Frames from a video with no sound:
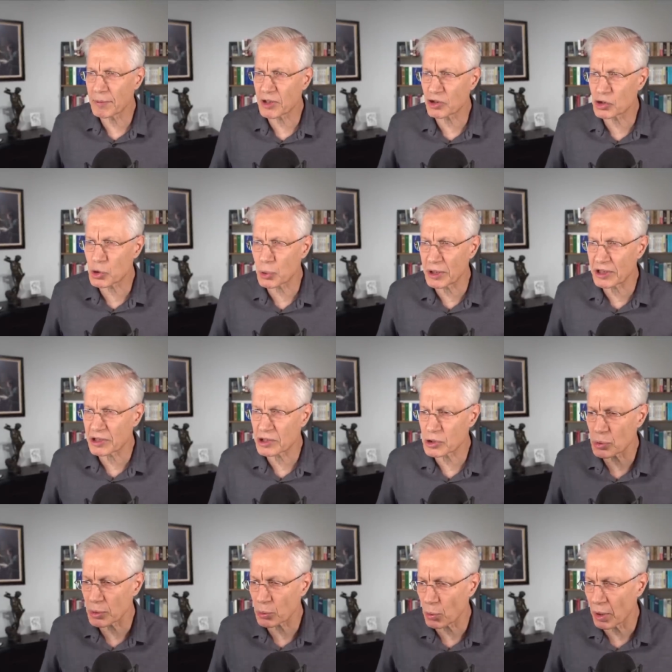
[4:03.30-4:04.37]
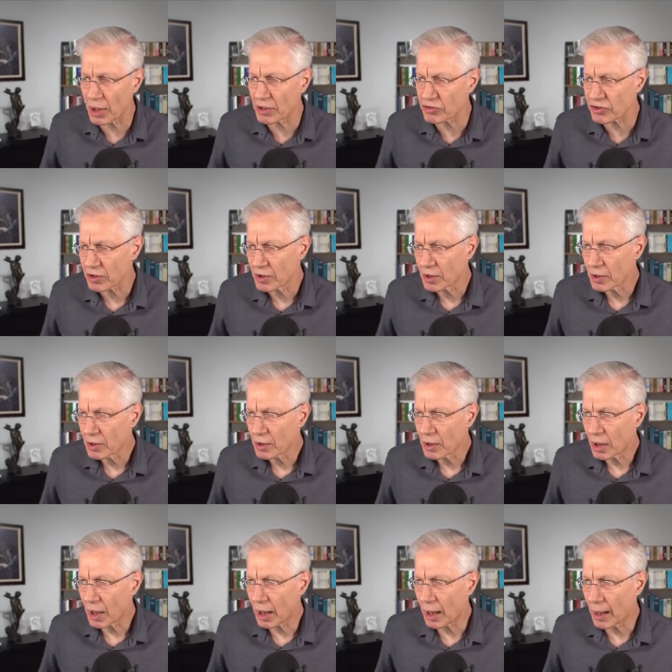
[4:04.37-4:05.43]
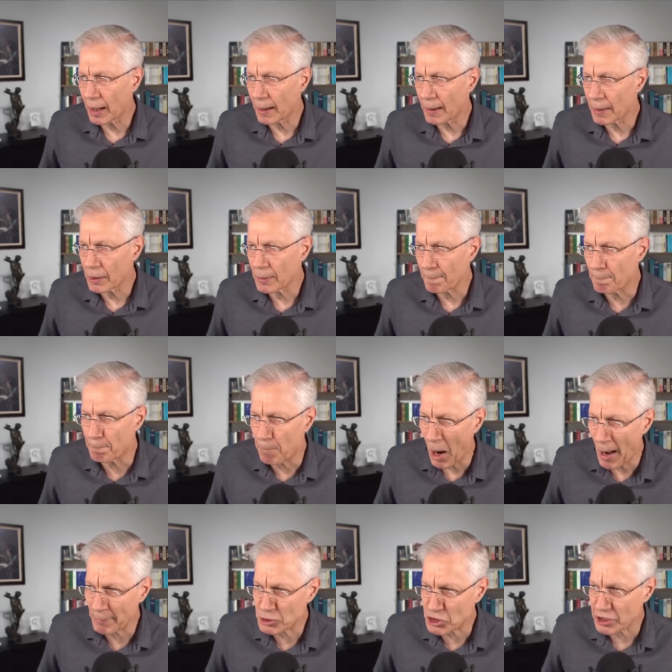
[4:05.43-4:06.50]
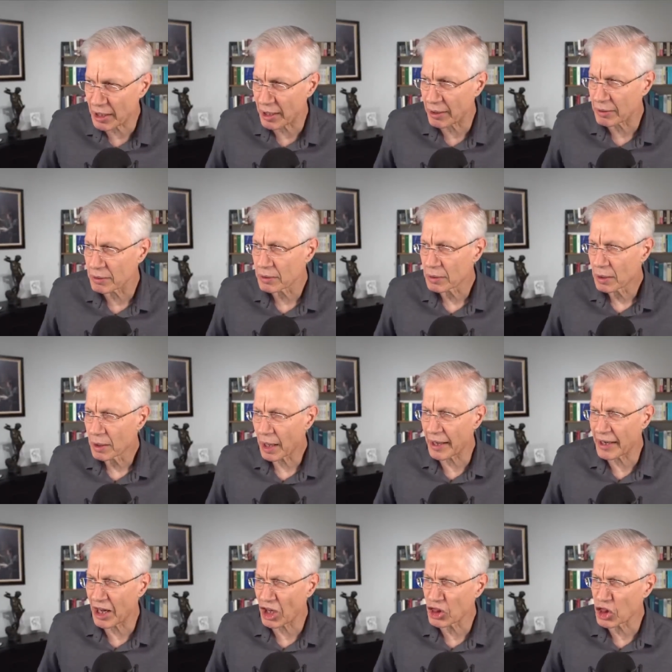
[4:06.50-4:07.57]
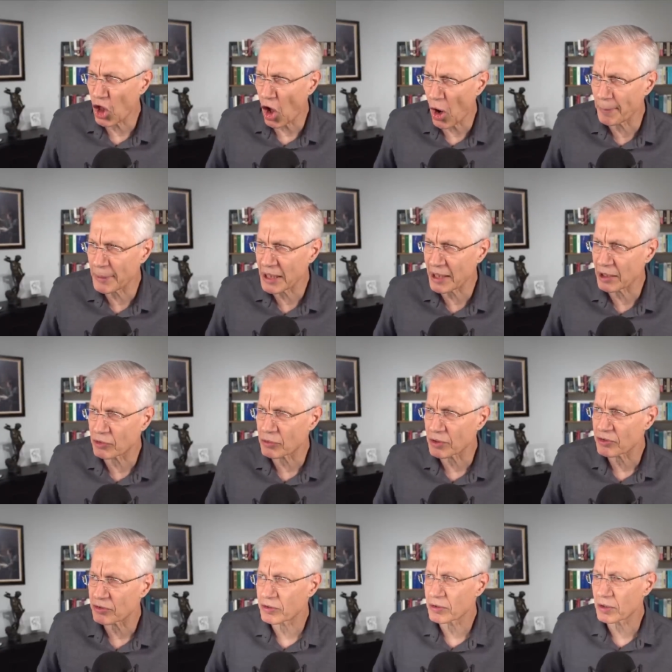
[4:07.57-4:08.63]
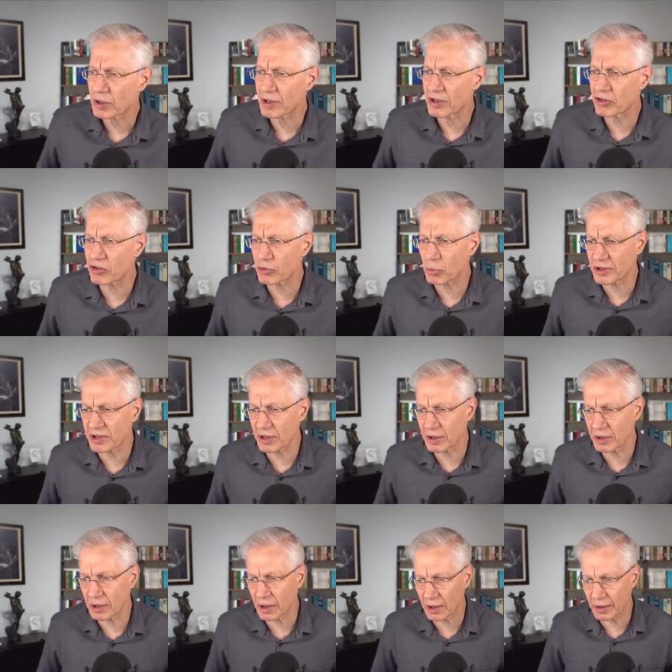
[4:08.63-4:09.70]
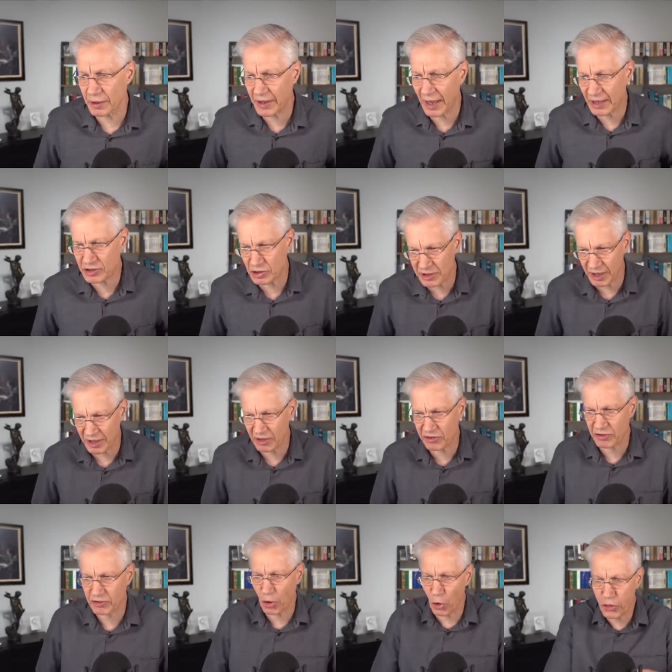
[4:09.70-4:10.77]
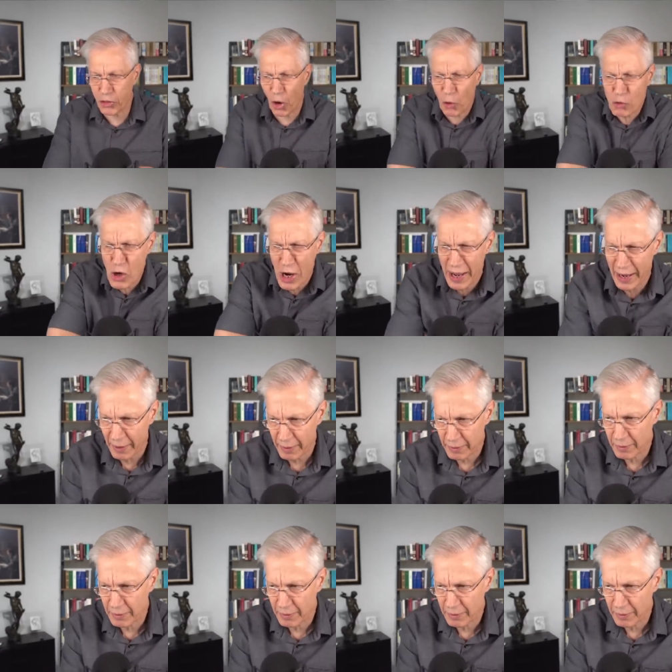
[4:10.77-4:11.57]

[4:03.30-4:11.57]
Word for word: the tweet. The tweet was uh, bombshell and alarming increase. Okay, this is what they, uh, the actual study says. Although rare,